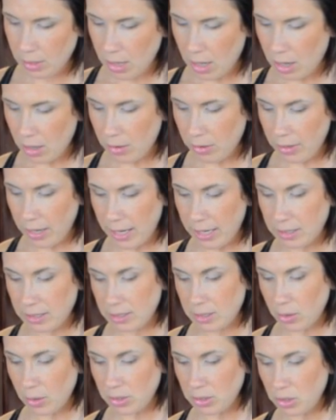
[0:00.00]
All right,
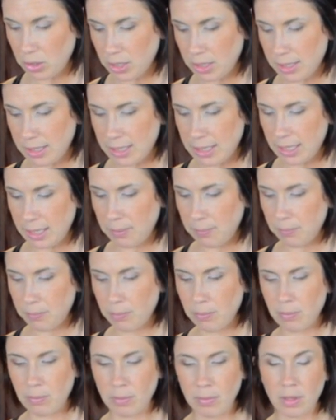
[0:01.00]
so as you can see,
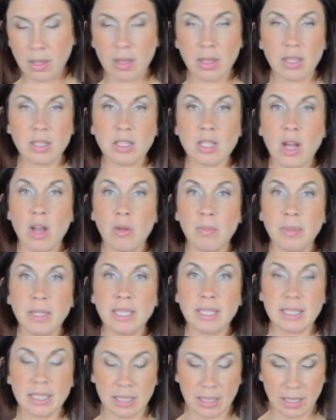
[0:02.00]
it's all
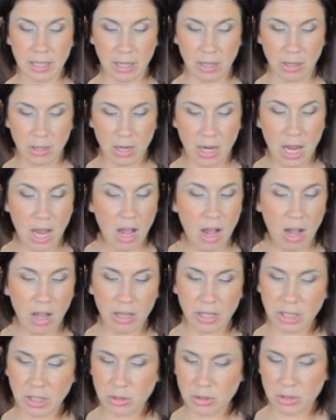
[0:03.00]
mixed in there. All
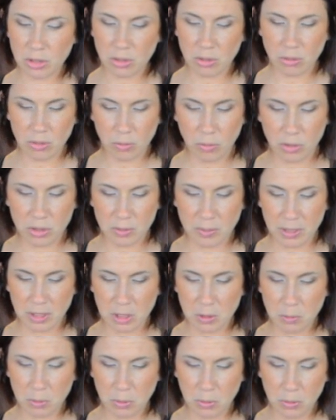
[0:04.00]
I used was my
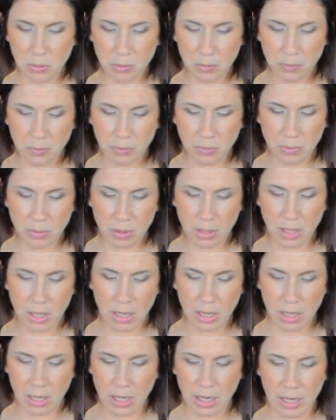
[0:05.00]
spoon.
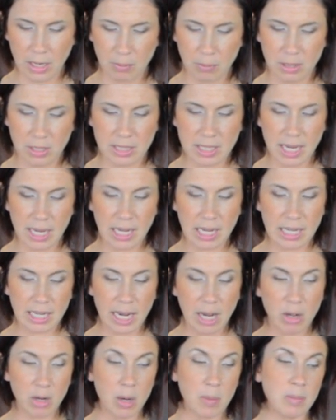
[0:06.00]
I'm going to take it
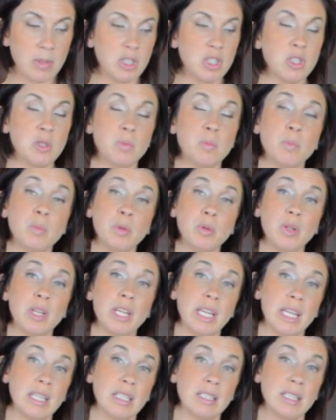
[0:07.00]
now and I'm going to spoon it
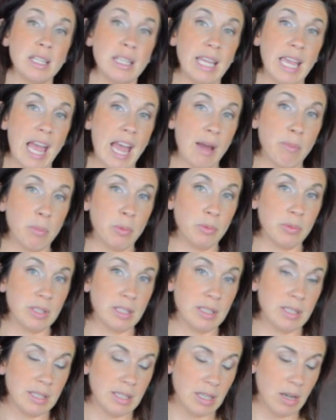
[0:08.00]
into the apples
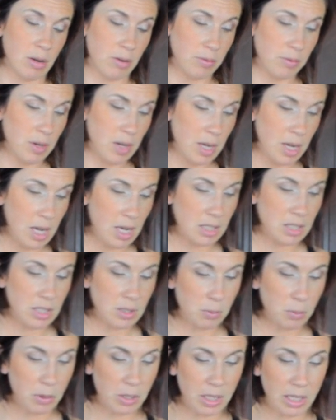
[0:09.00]
itself.
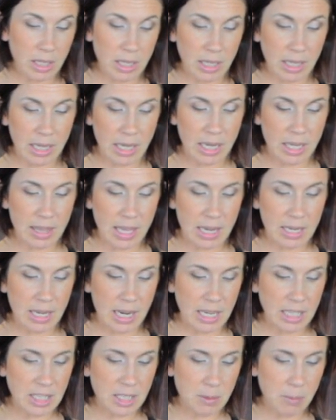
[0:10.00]
Just putting it, get it in that
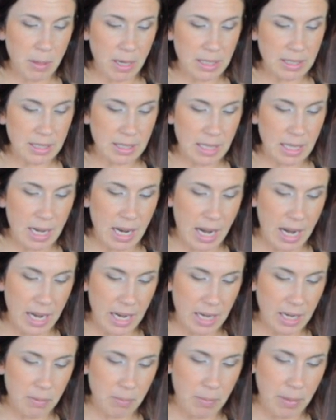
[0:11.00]
nice space that I
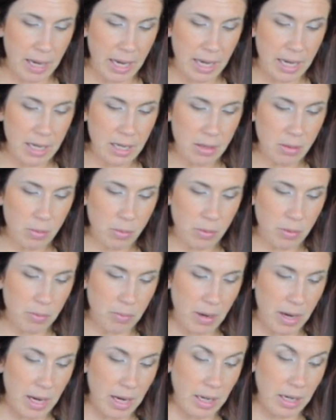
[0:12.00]
had made with
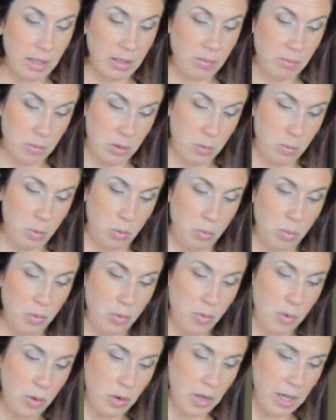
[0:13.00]
my spoon
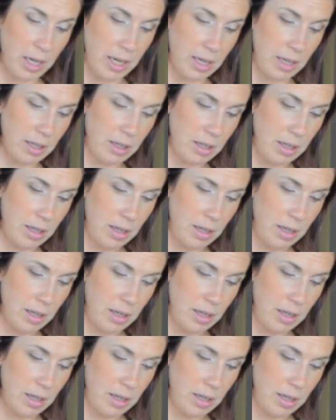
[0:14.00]
beforehand.